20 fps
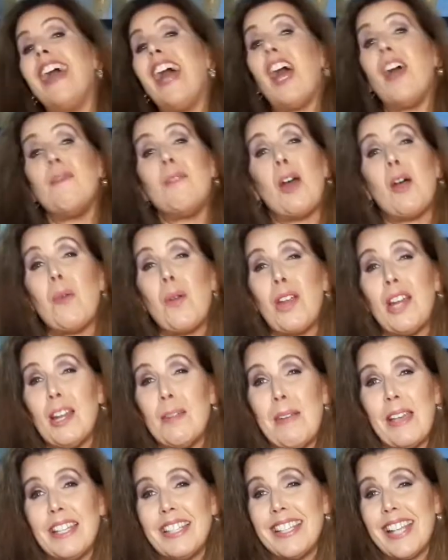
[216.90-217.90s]
I'm not worried
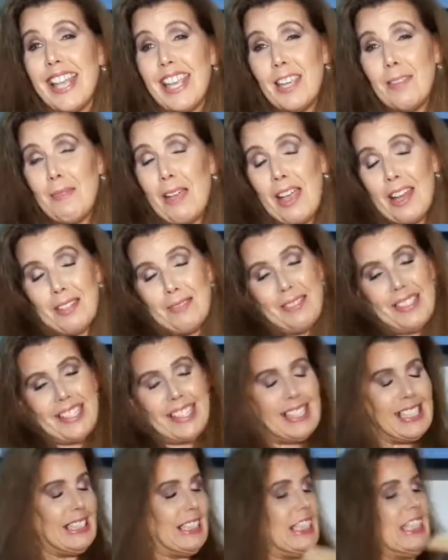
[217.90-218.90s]
about saggy bottoms.
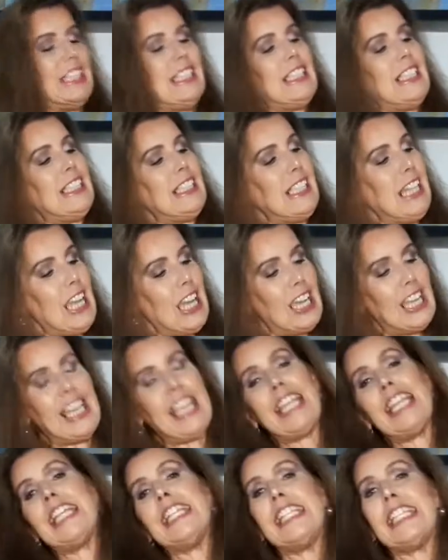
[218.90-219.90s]
Now,
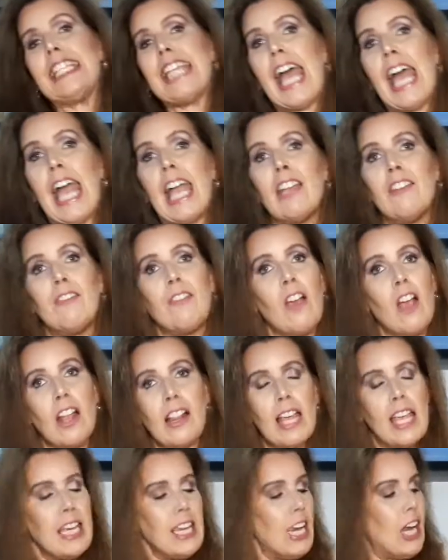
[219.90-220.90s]
it can sag for all
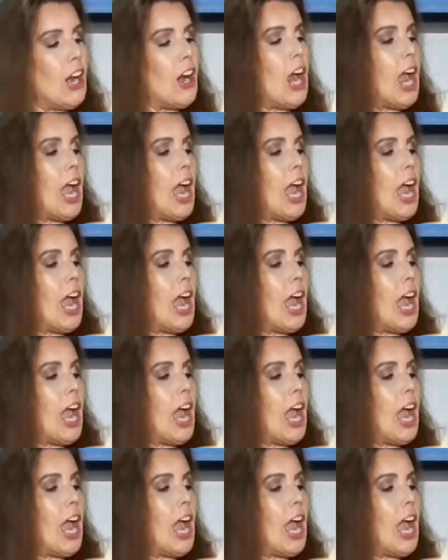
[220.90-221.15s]
I care.